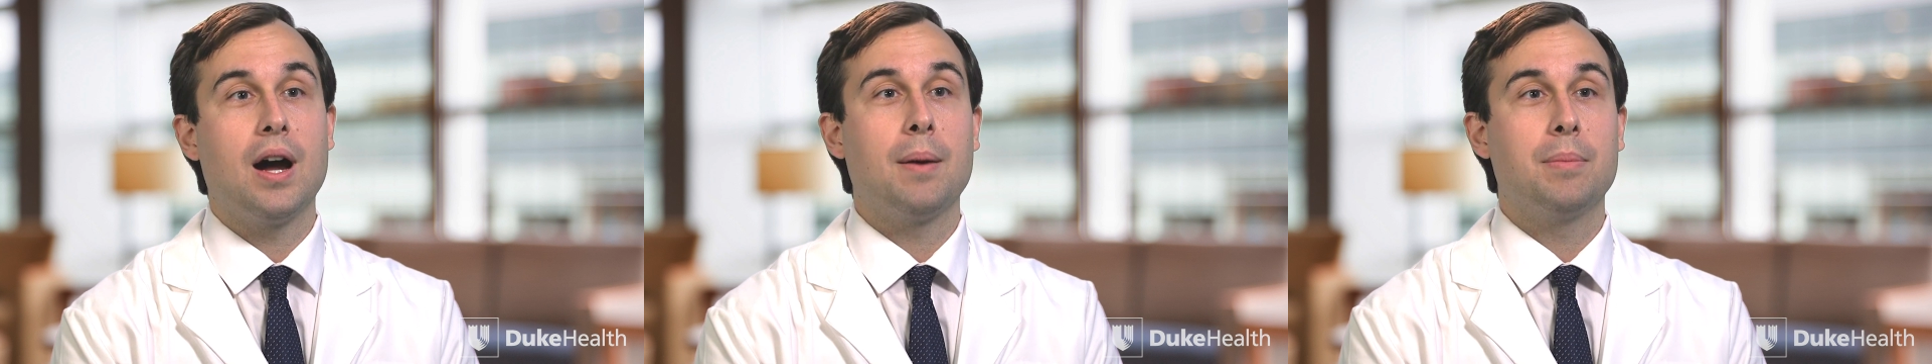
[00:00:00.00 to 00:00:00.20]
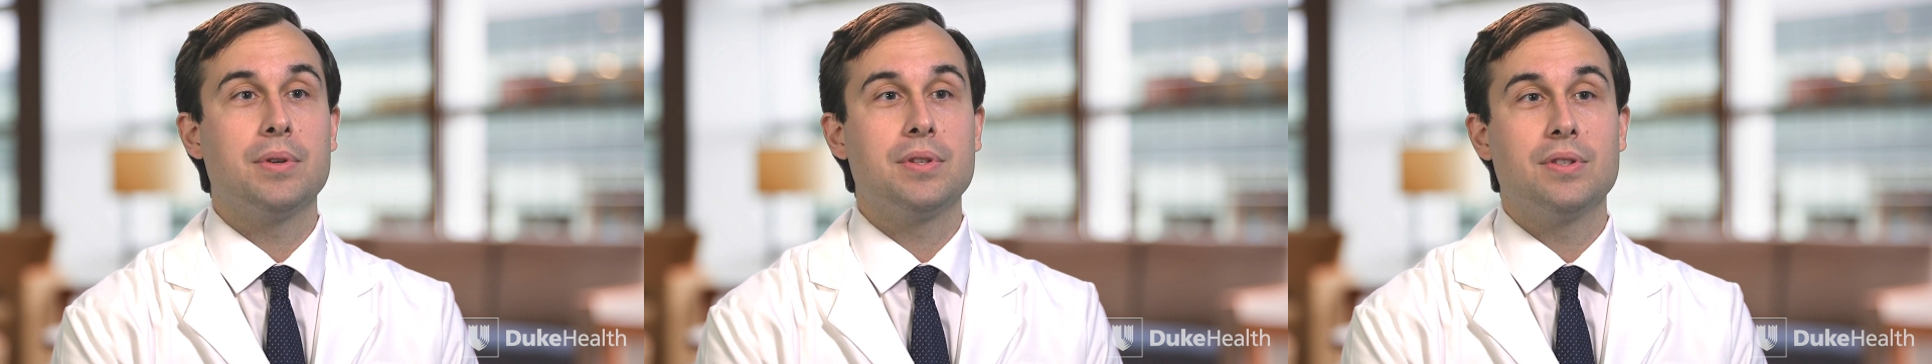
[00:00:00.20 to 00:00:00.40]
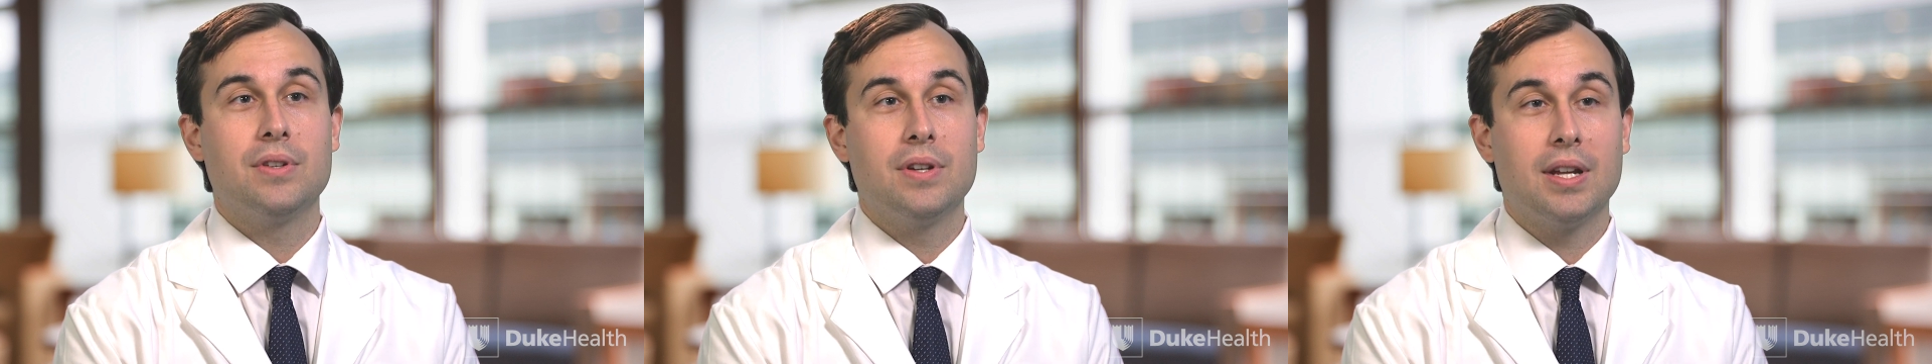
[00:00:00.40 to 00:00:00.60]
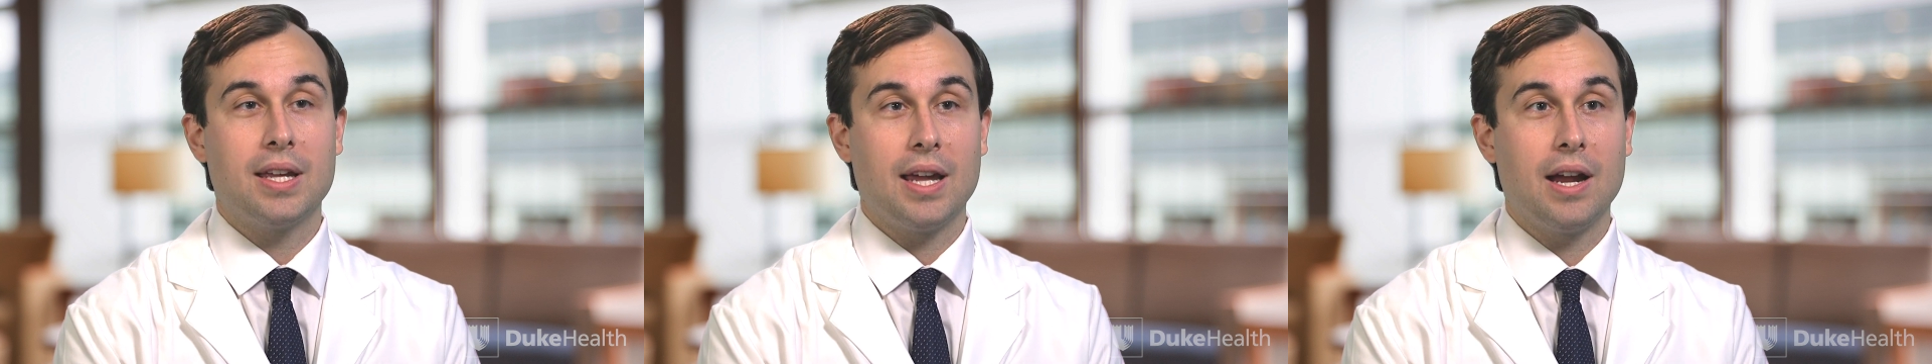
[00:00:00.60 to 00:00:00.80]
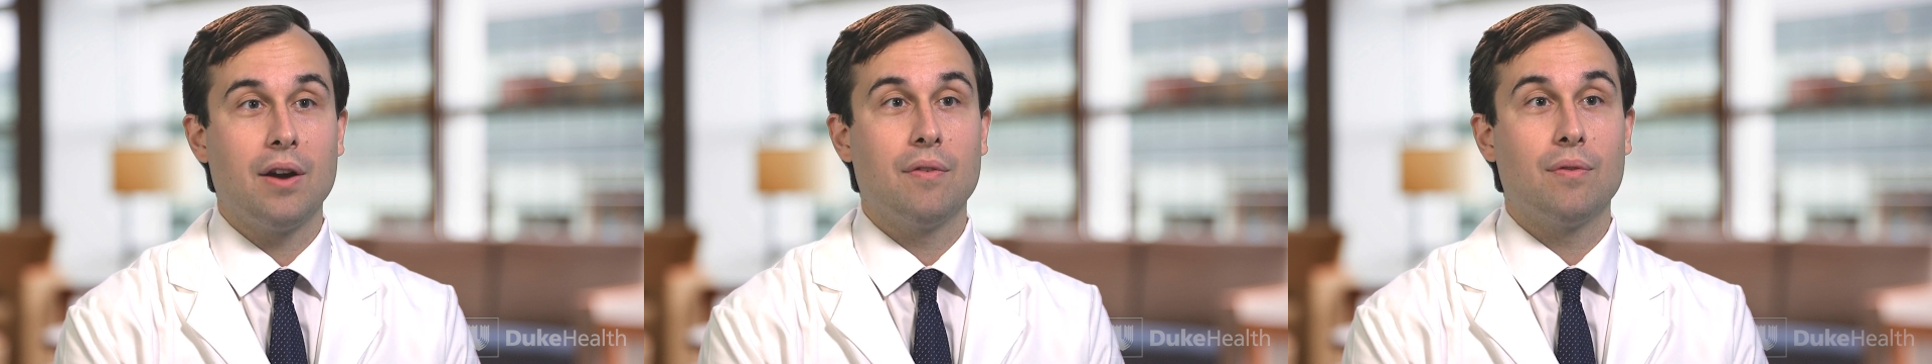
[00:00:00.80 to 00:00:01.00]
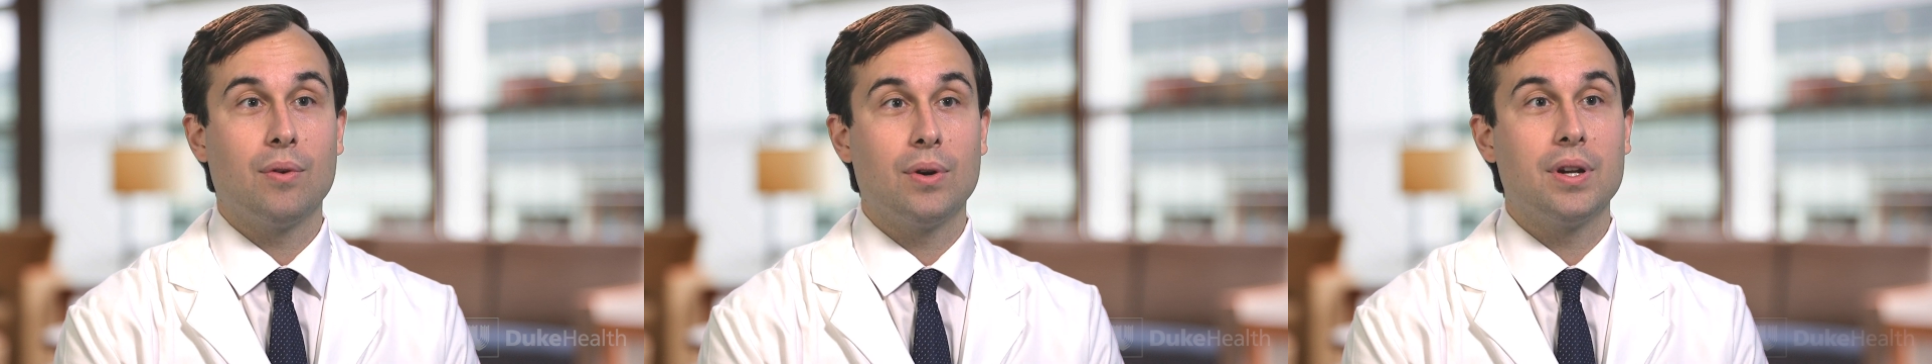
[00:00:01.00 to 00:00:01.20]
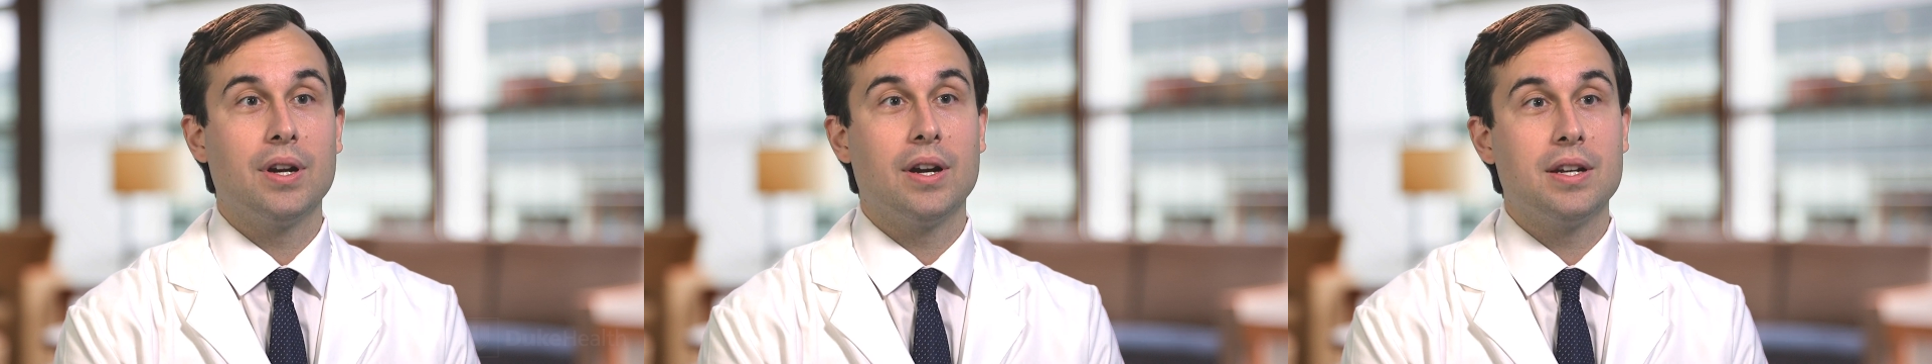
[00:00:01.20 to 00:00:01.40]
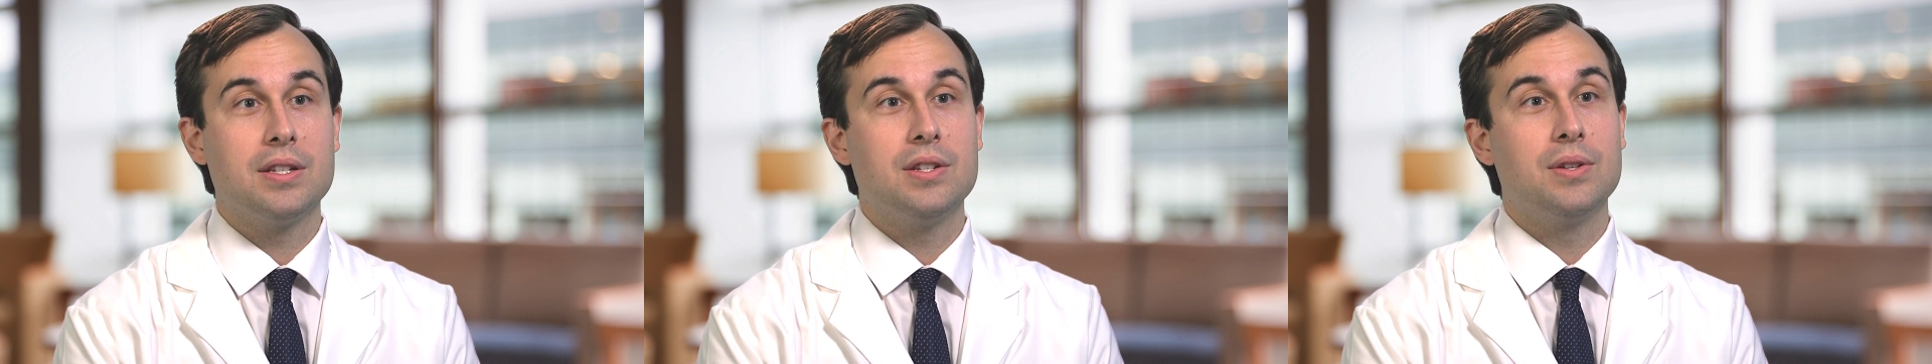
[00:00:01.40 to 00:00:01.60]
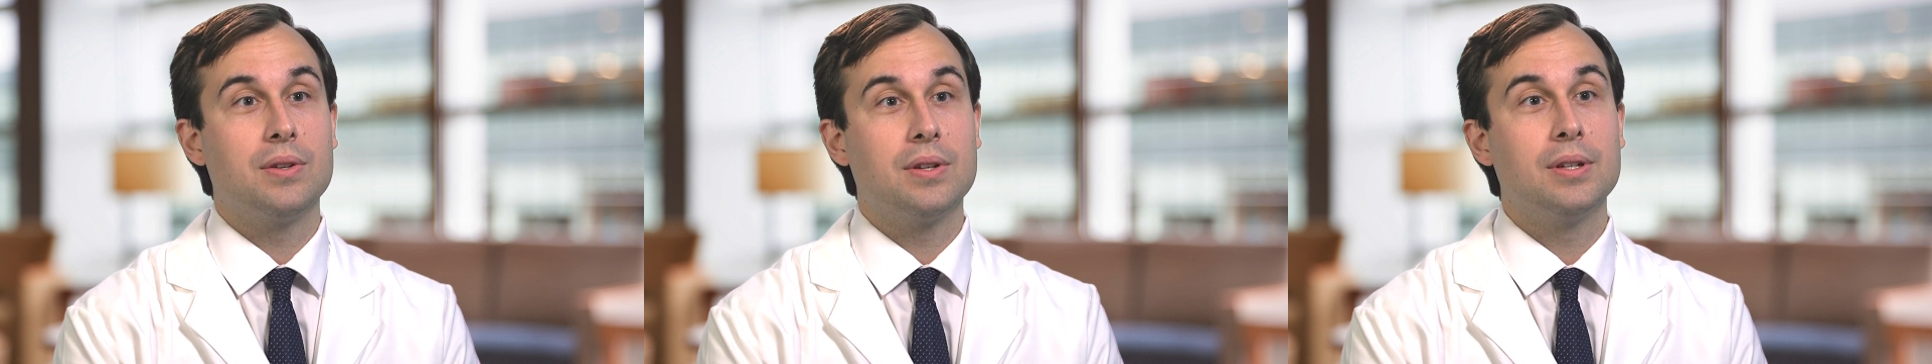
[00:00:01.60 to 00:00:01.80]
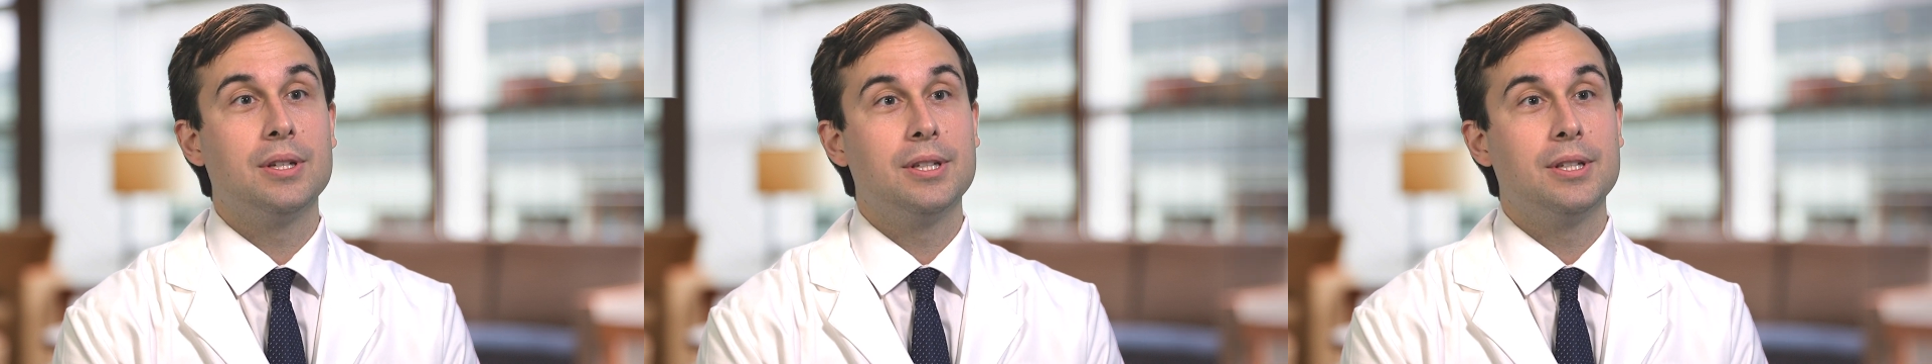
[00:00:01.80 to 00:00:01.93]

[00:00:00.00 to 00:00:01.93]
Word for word: opportunity to care for here at Duke.